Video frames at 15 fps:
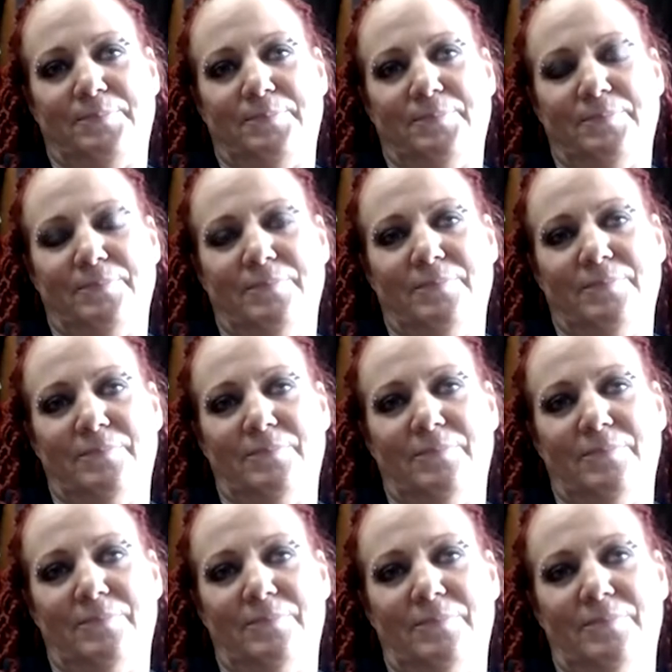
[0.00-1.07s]

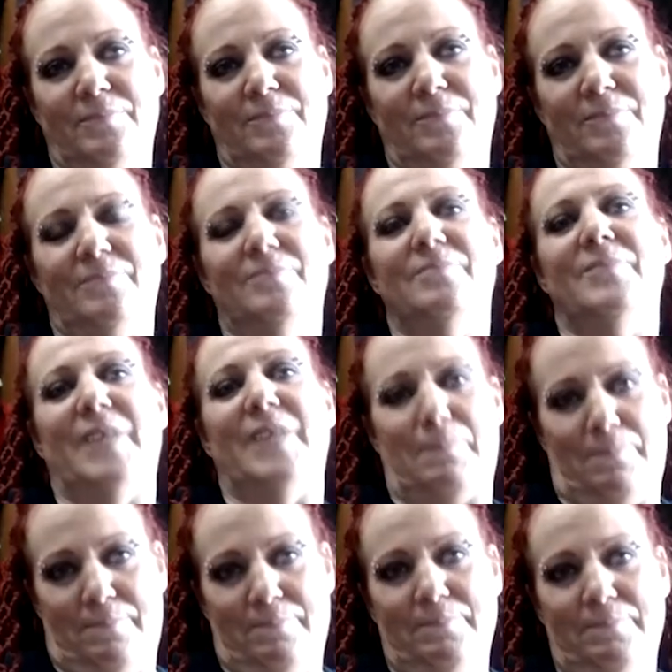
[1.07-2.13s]

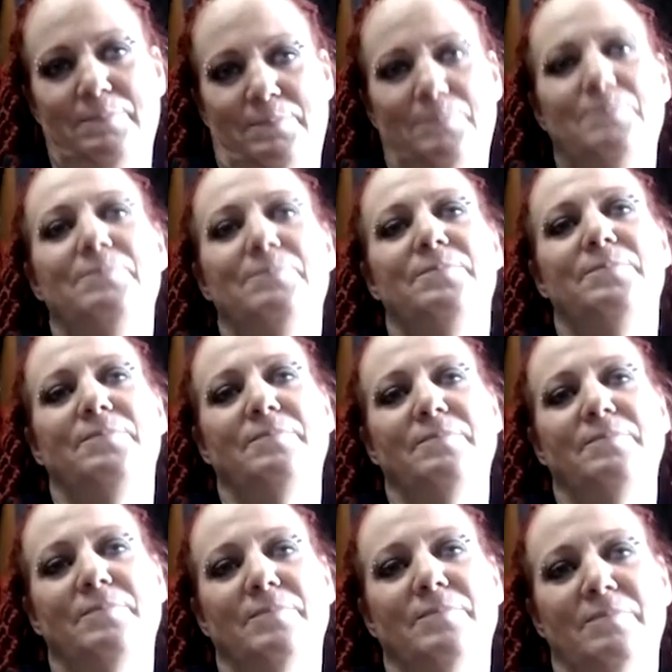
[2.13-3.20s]

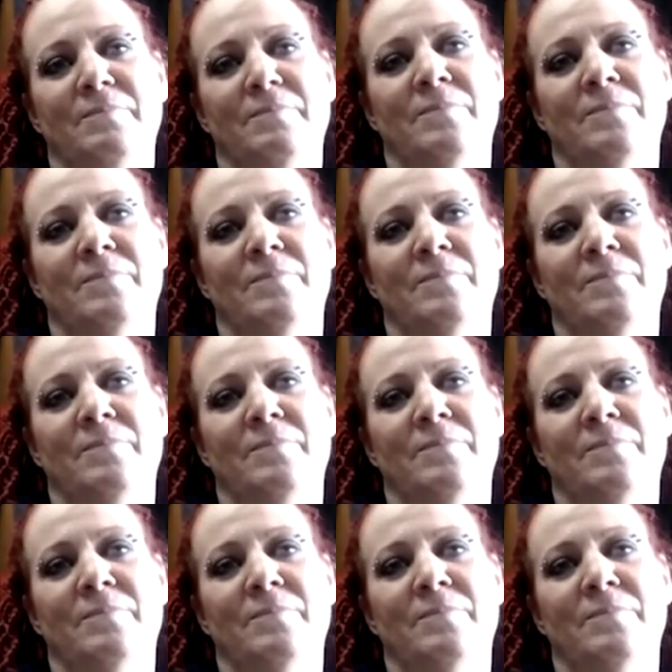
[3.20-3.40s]
[no speech]